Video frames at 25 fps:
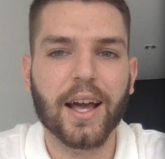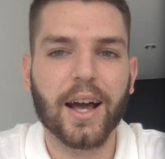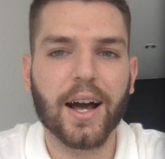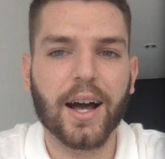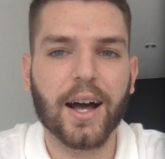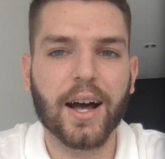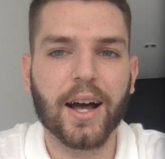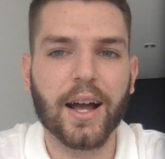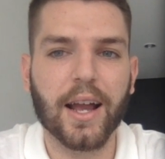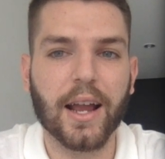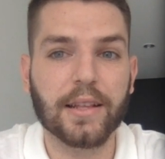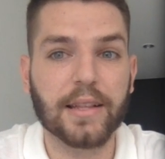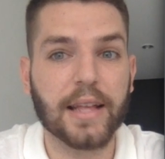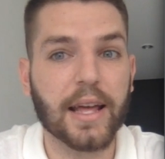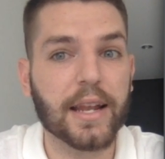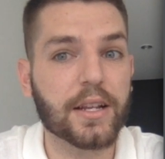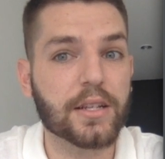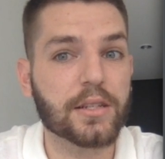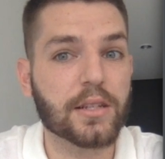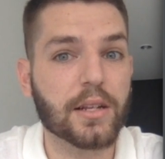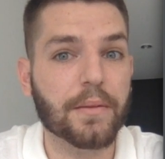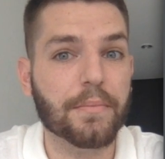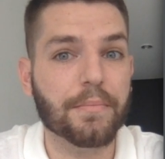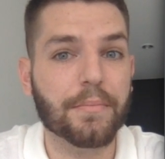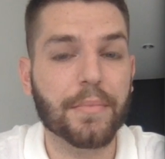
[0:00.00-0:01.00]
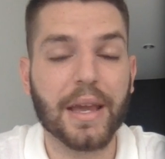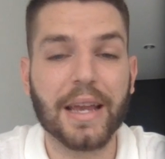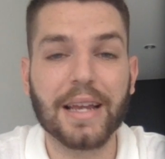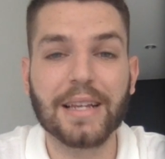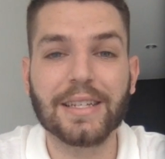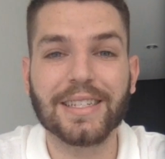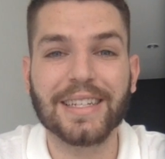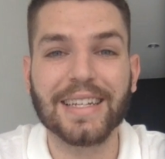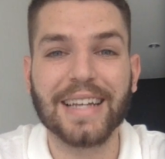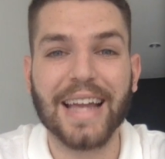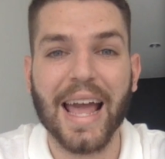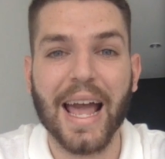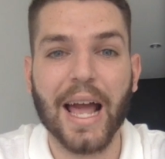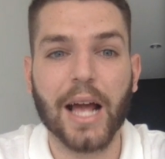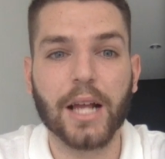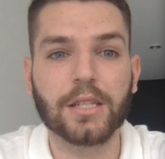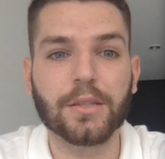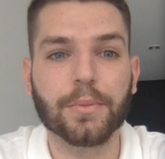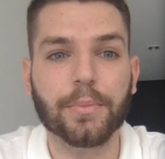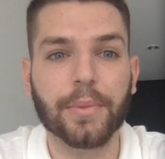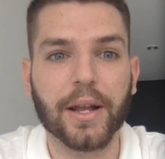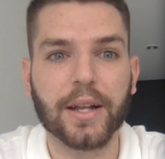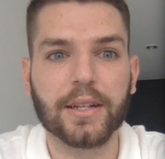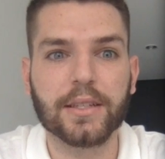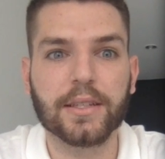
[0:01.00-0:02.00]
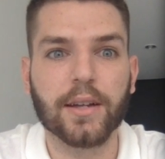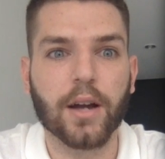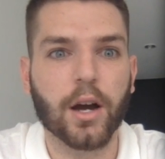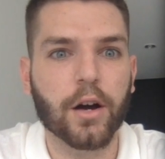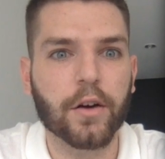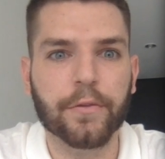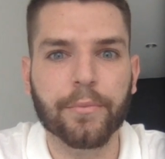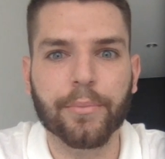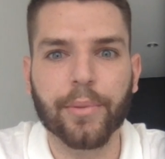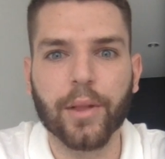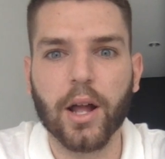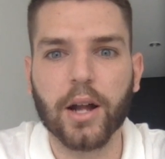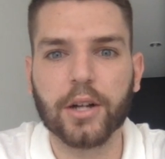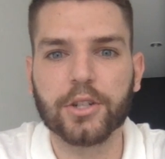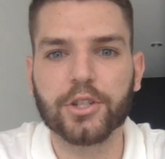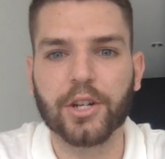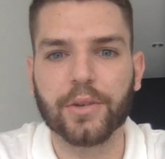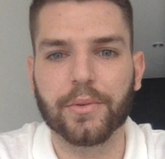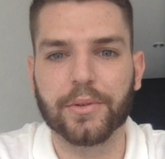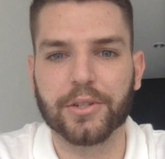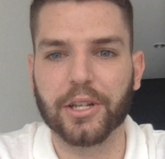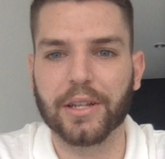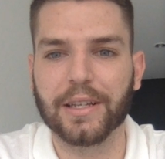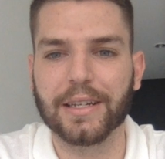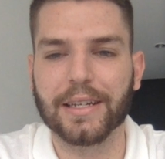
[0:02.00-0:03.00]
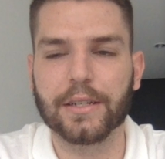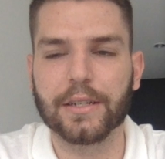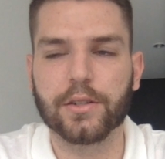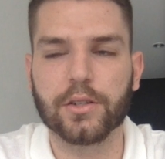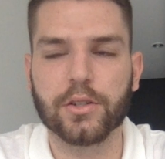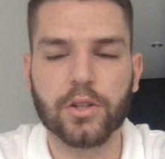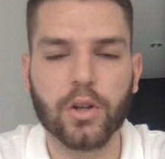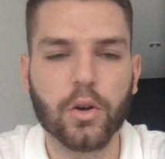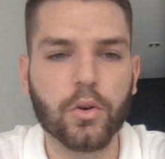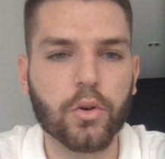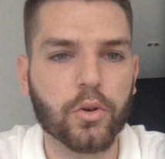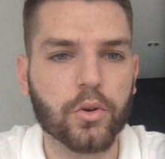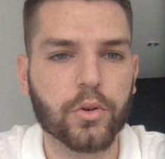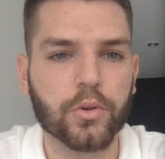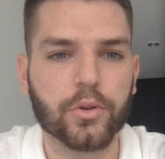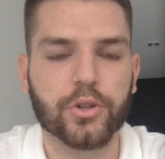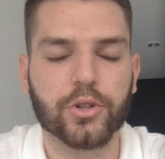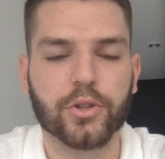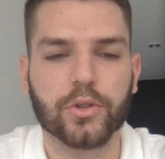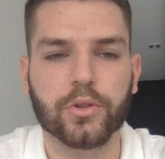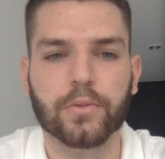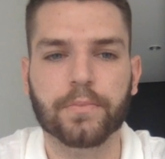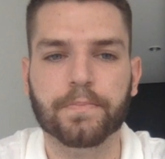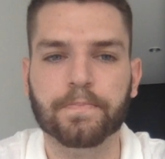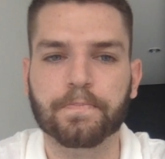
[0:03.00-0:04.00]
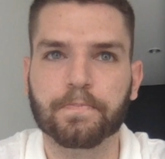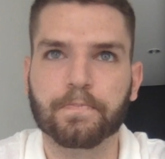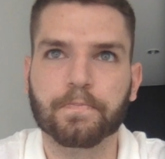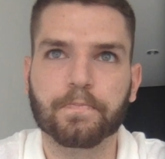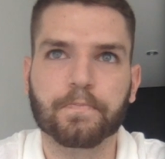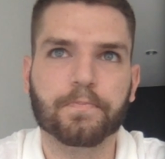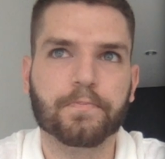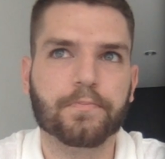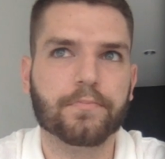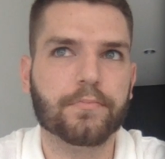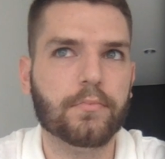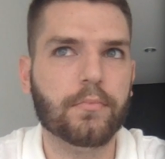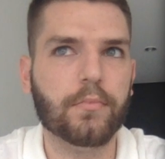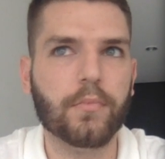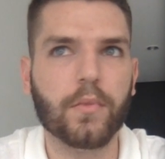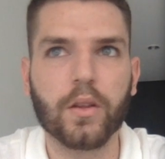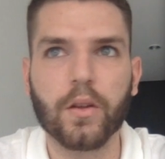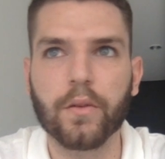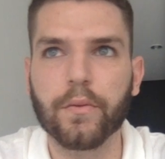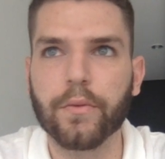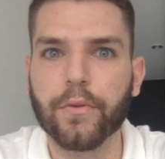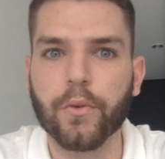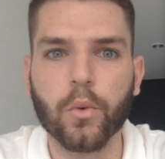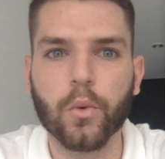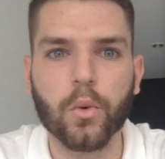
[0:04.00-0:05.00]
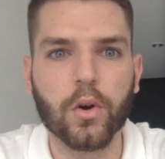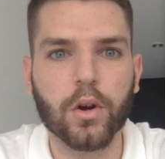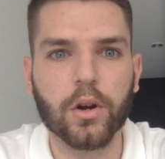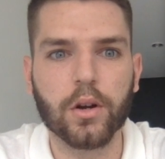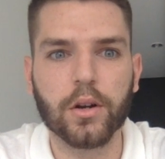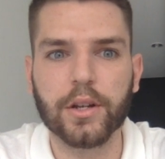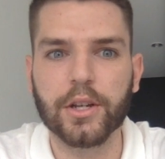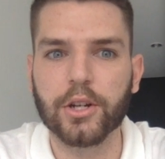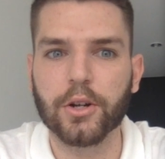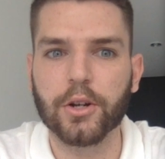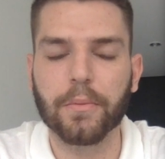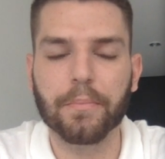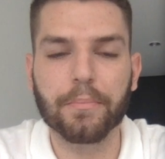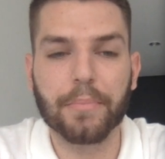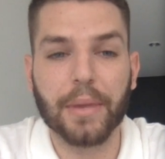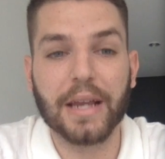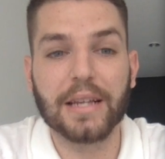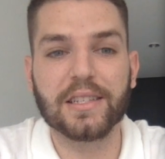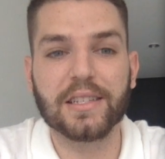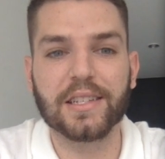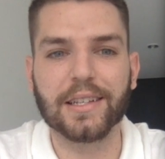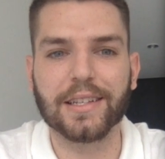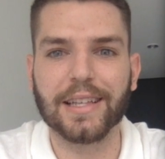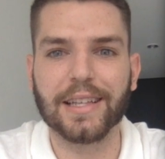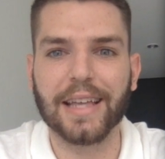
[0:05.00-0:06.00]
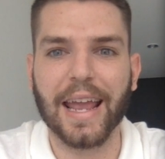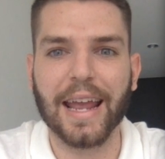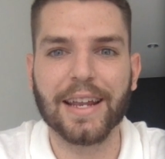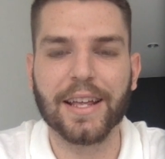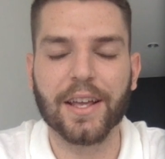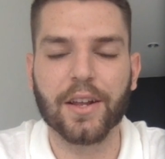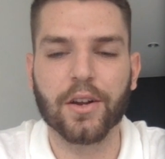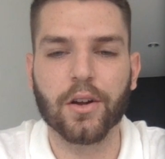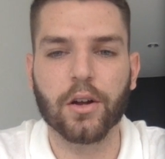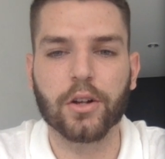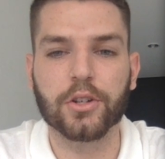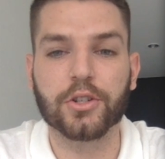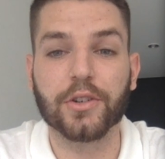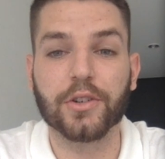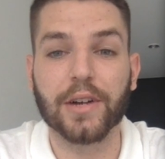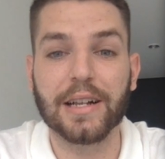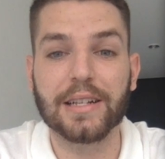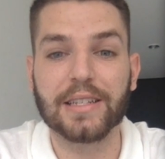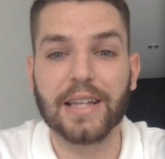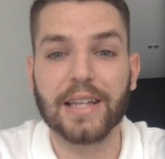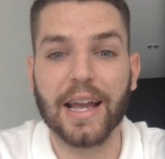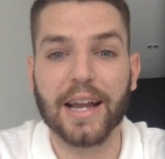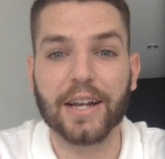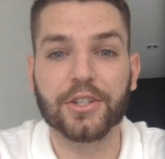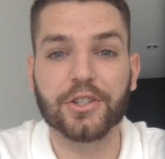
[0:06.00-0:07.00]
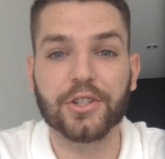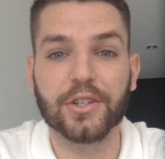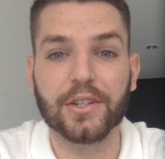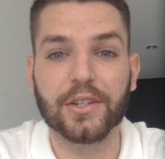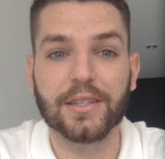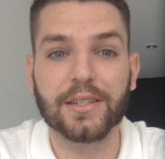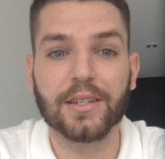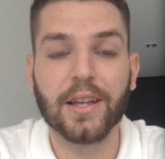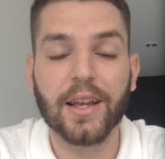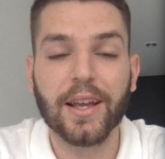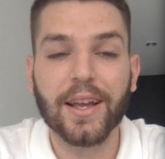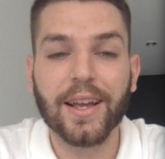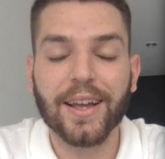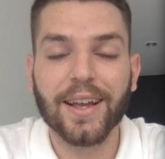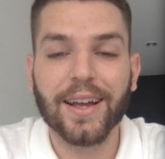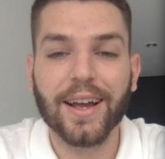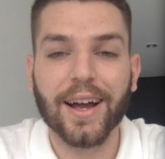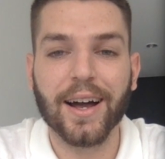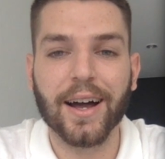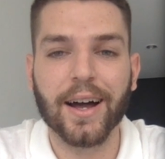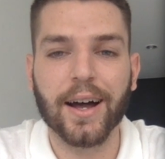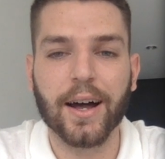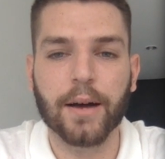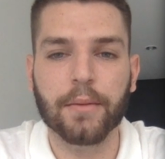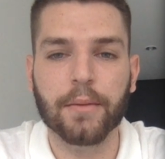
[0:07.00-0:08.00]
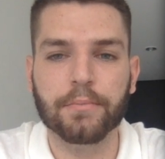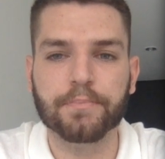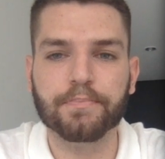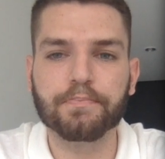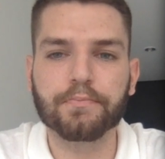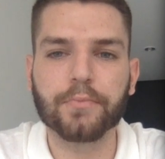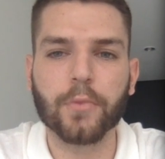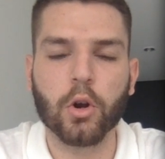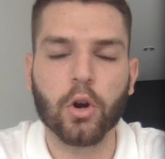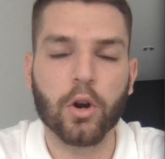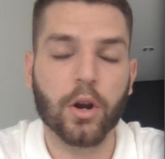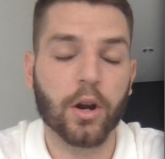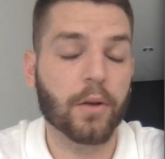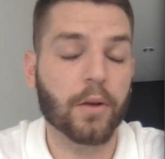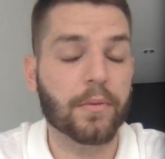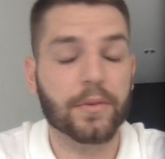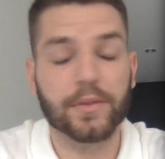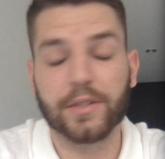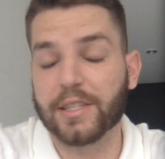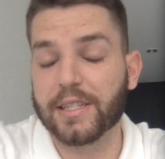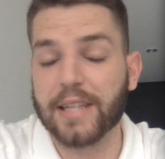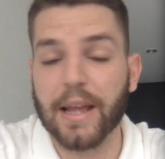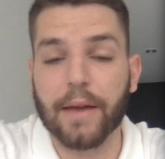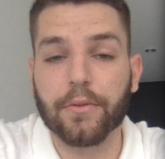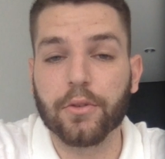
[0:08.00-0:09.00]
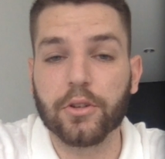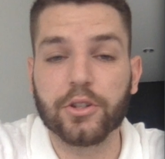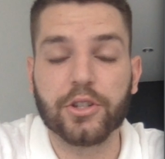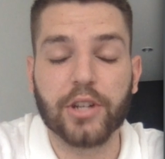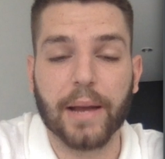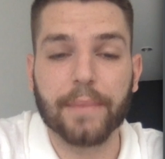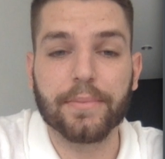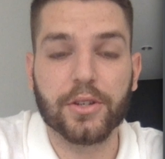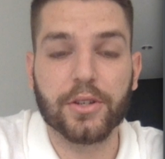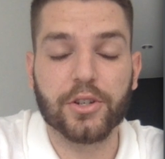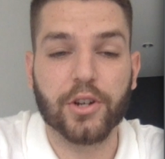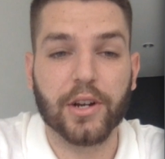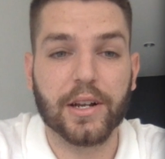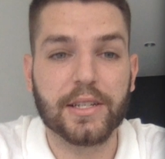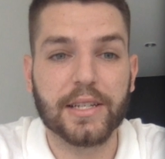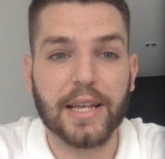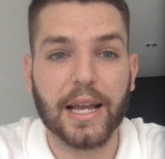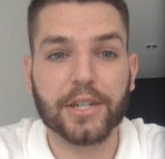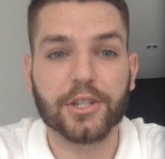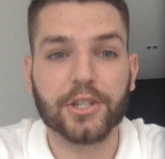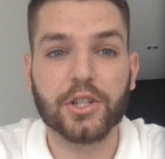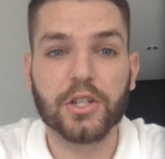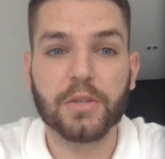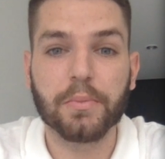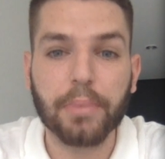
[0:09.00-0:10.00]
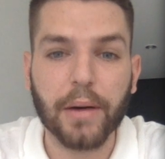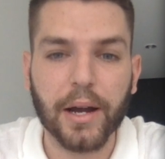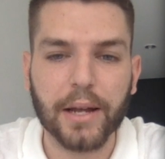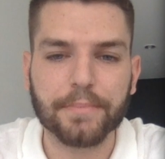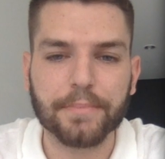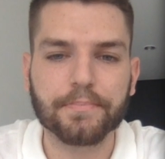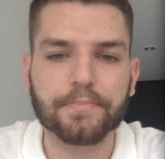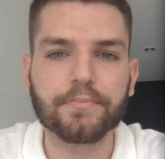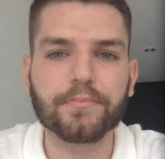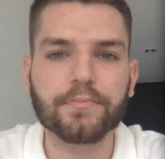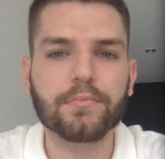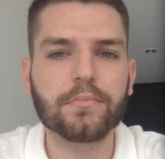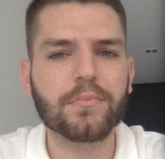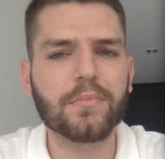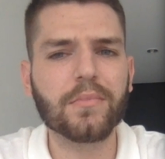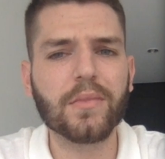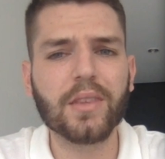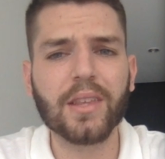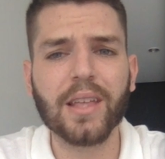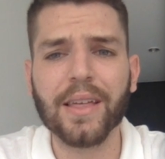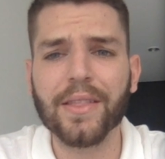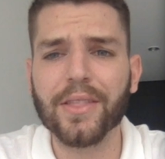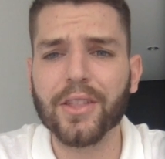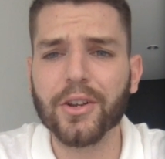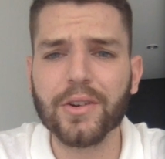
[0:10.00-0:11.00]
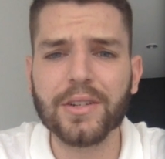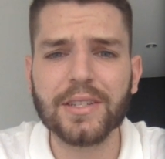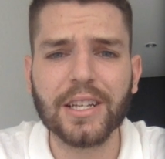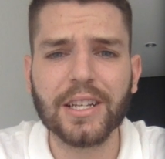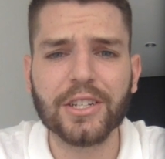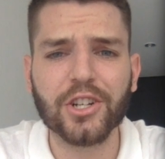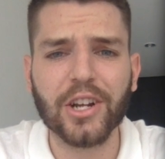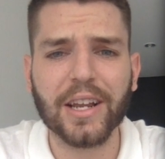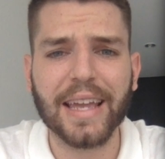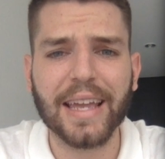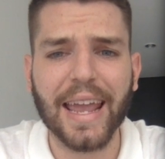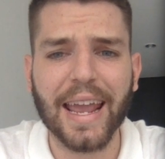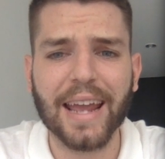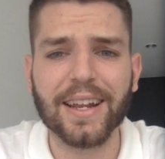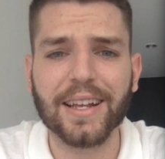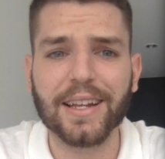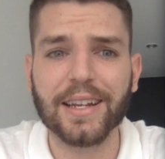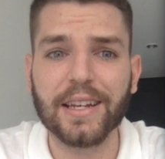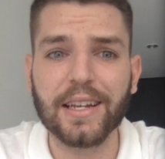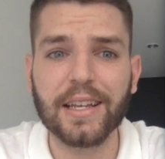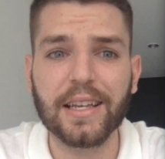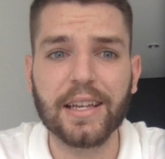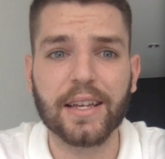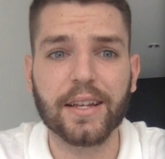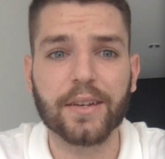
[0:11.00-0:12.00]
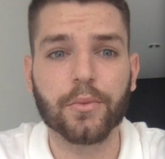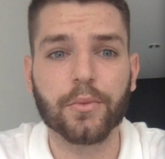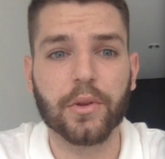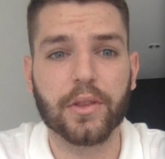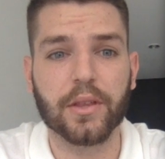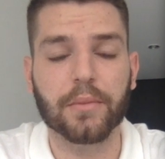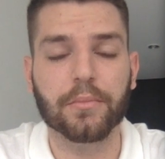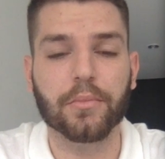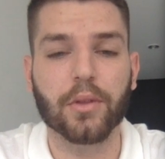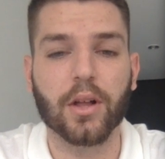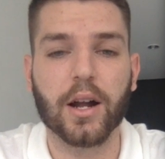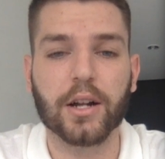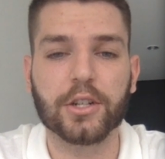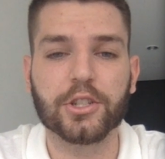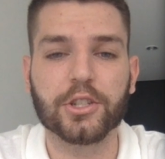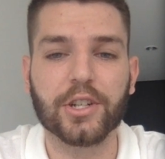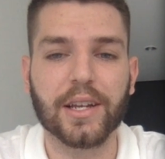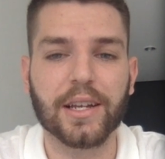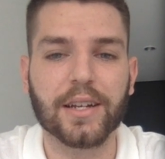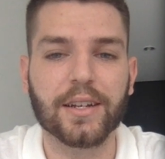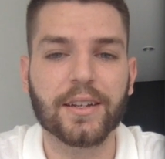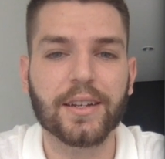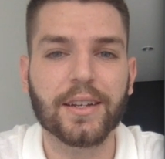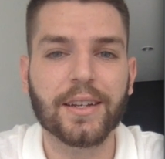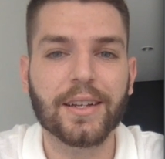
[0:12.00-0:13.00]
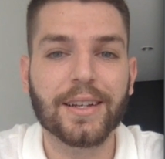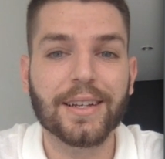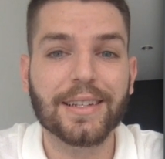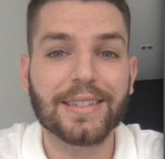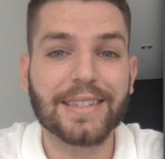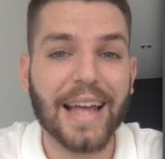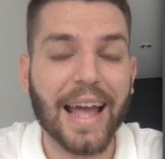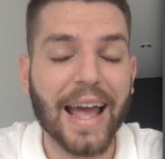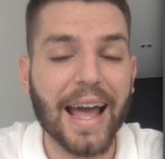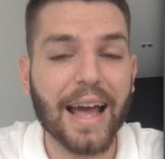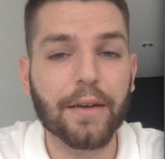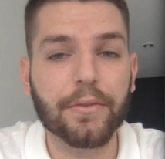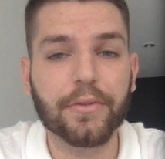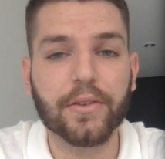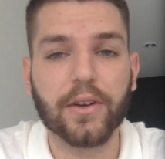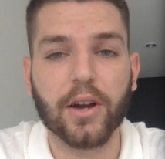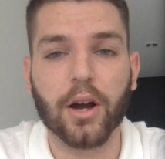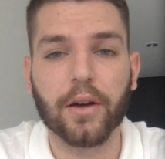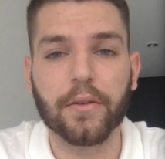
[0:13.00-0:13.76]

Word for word: And that is an amazing aspect of blockchain, which I think is so crucial for, you know, basically any and all transactions, or several types of transactions. But there is a gigantic need within blockchain to have